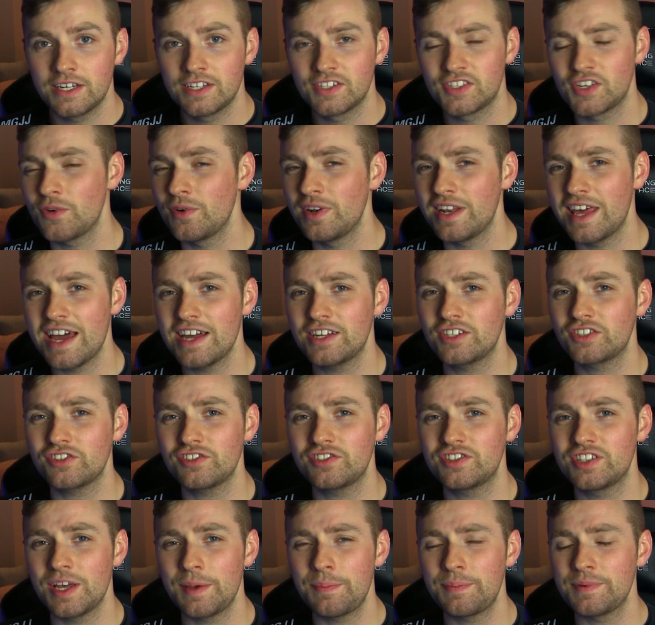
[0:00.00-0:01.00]
So an extra
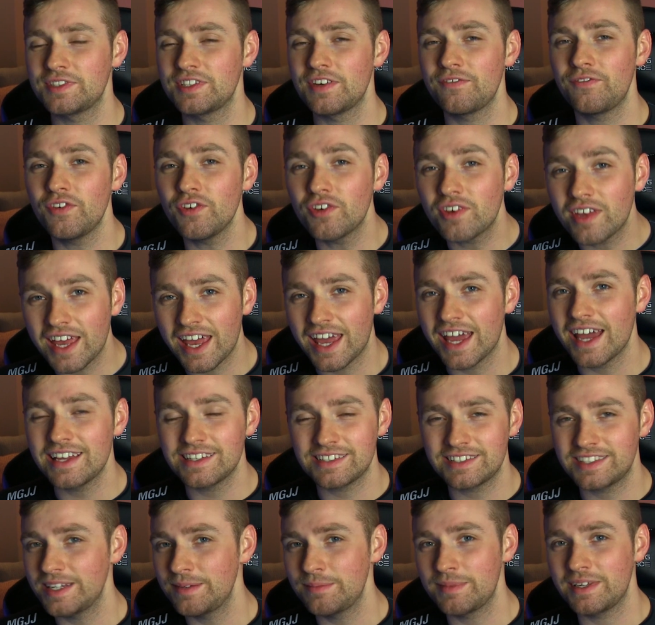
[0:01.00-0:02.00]
tip is if you can't
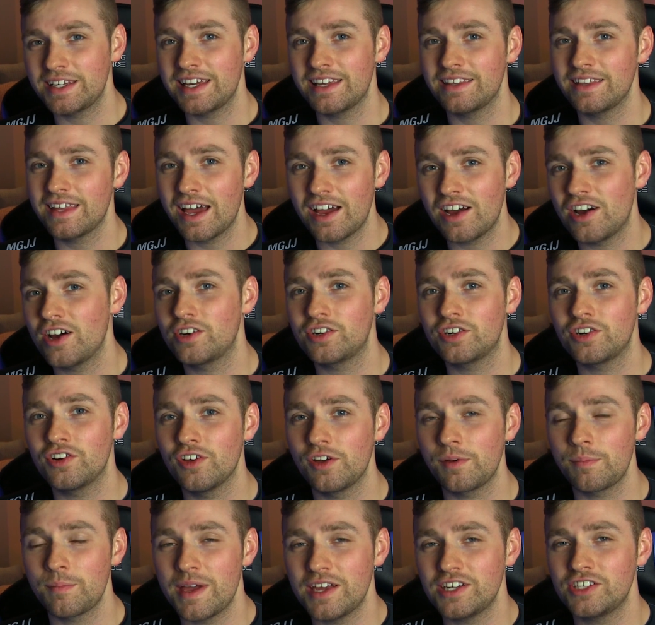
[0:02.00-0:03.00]
seem to get that underhook,
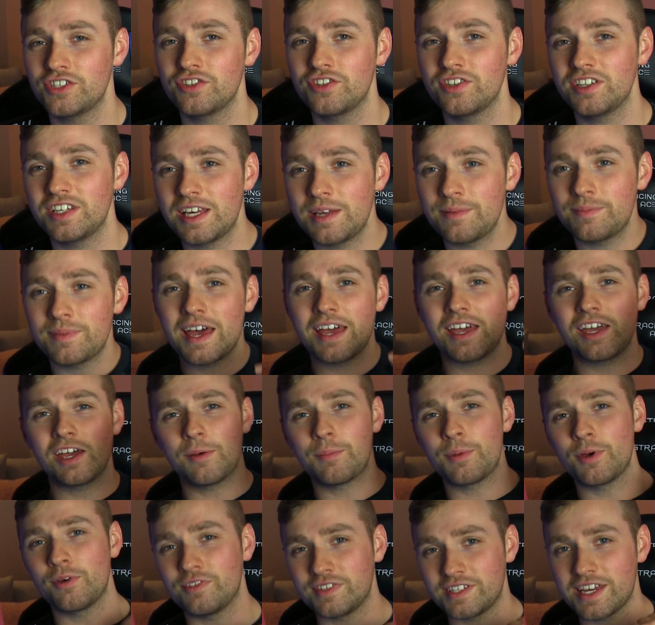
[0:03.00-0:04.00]
make sure you keep that
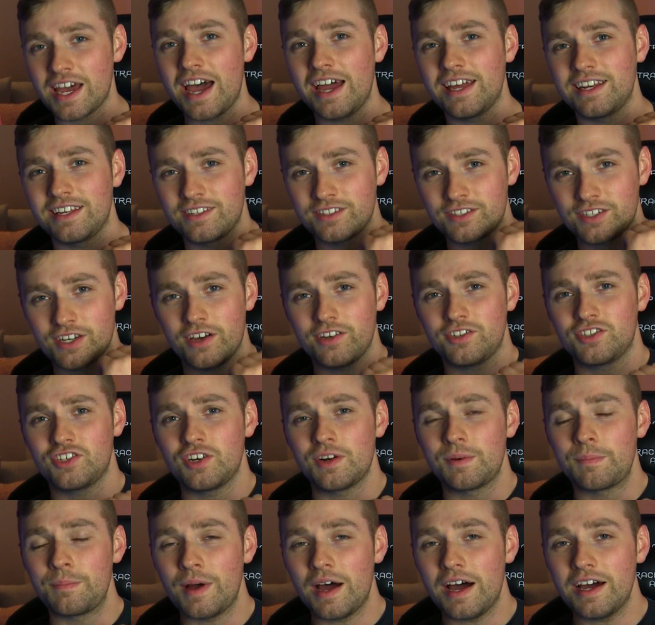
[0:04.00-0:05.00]
elbow tight and tucked to your
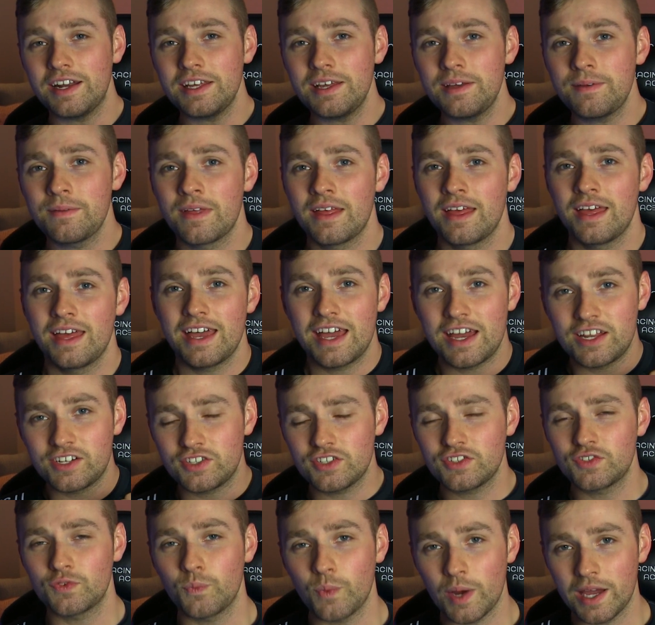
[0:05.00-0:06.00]
body and
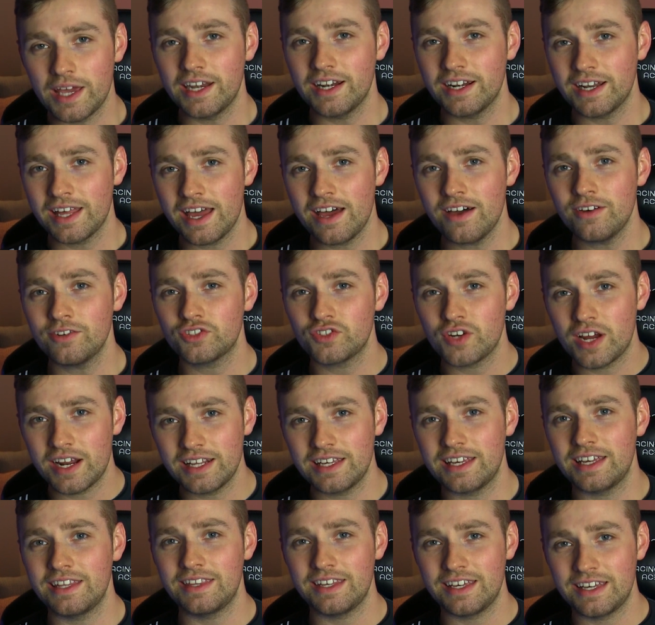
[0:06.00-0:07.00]
just wait it out. Try to
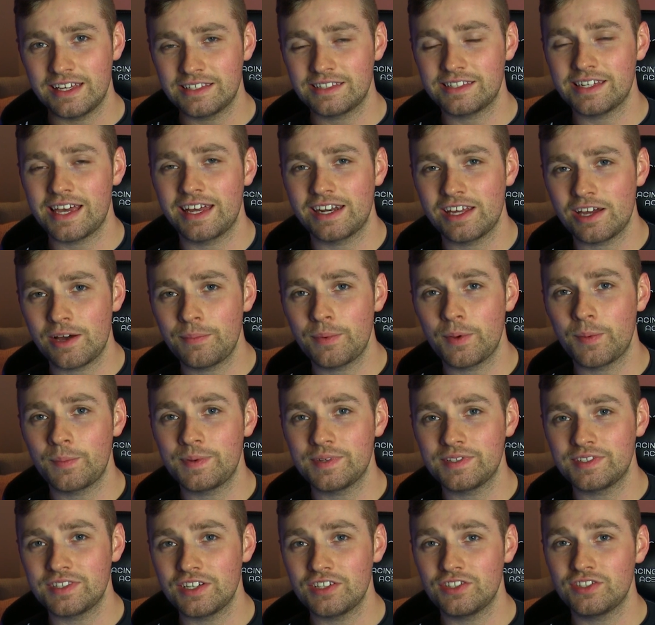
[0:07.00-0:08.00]
get the inside elbow
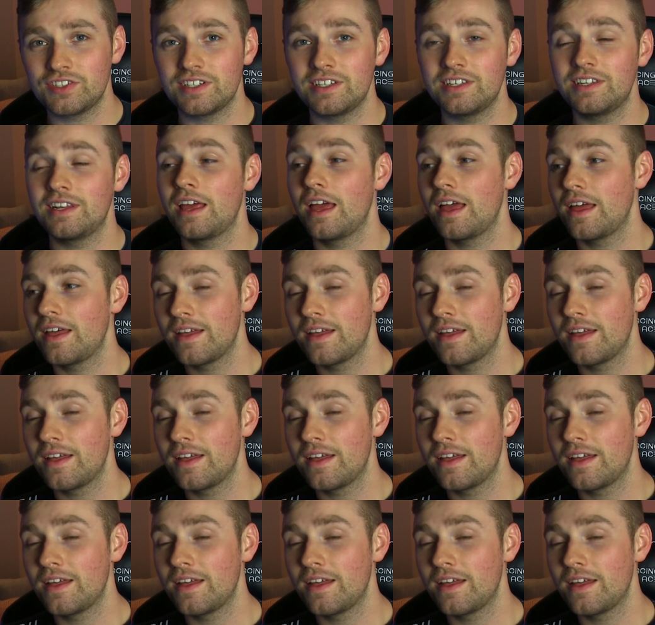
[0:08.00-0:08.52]
position.